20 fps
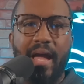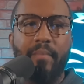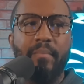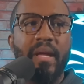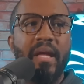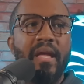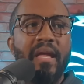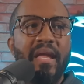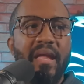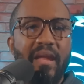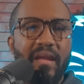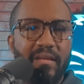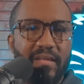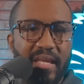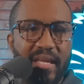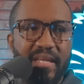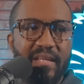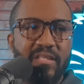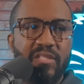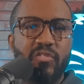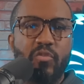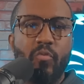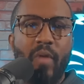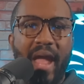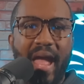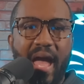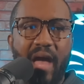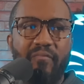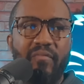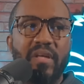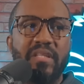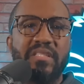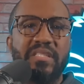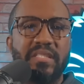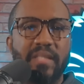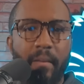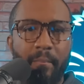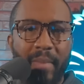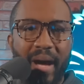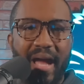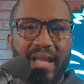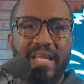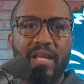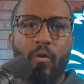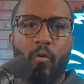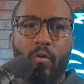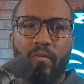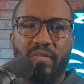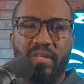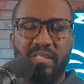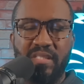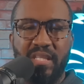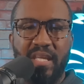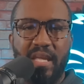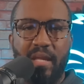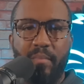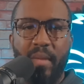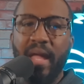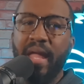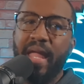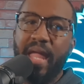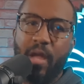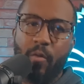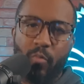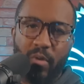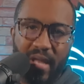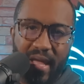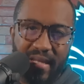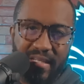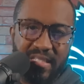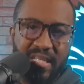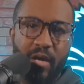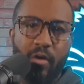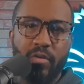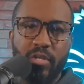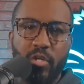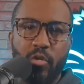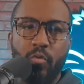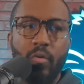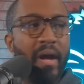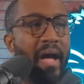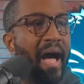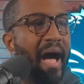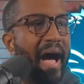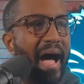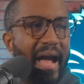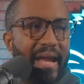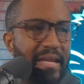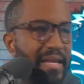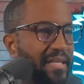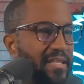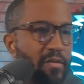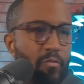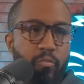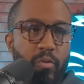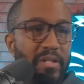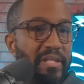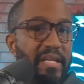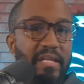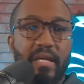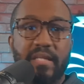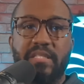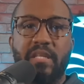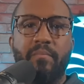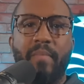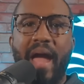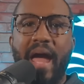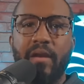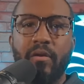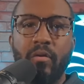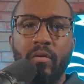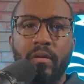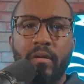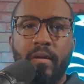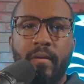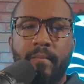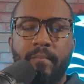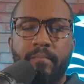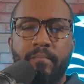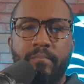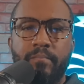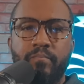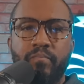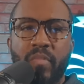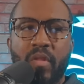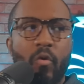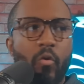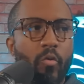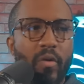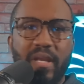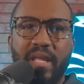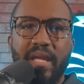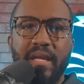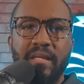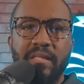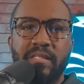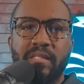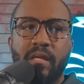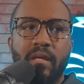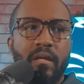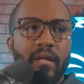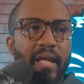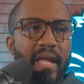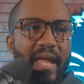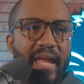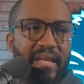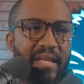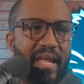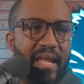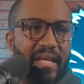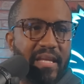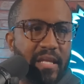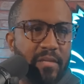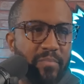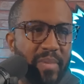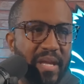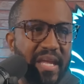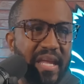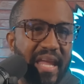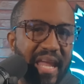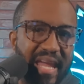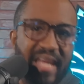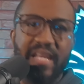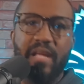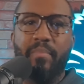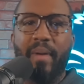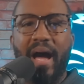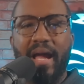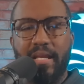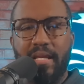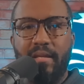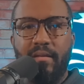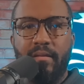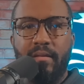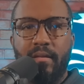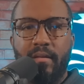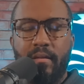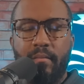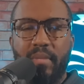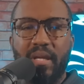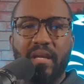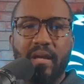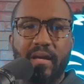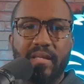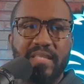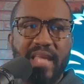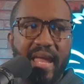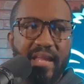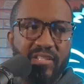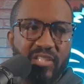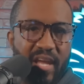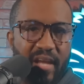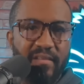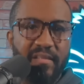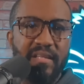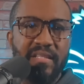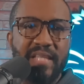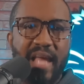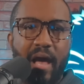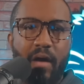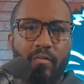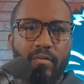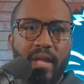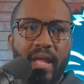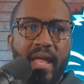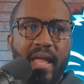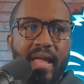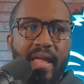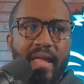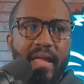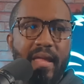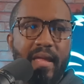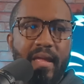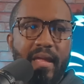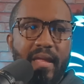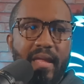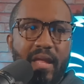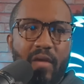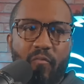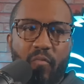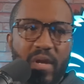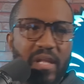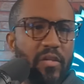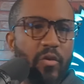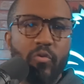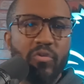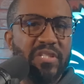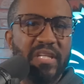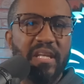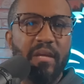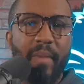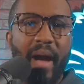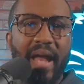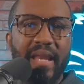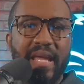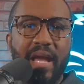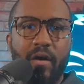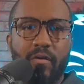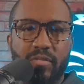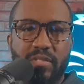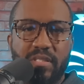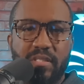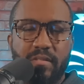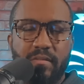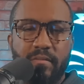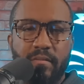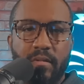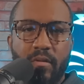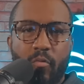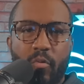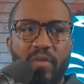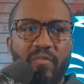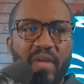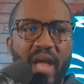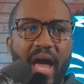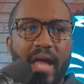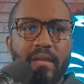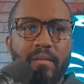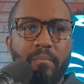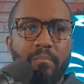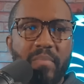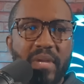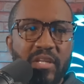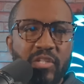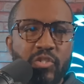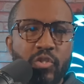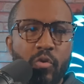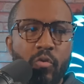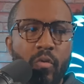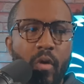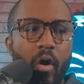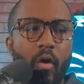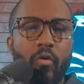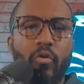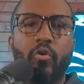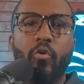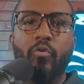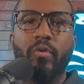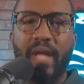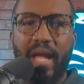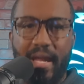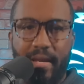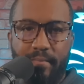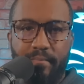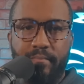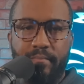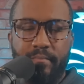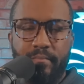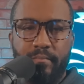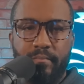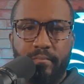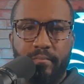Time, he needs to have somebody on this team. And when I tell you, it really doesn't matter who it is. It can be anybody. Because check this out. If we lose anybody else, we've got Mitchell Ogude.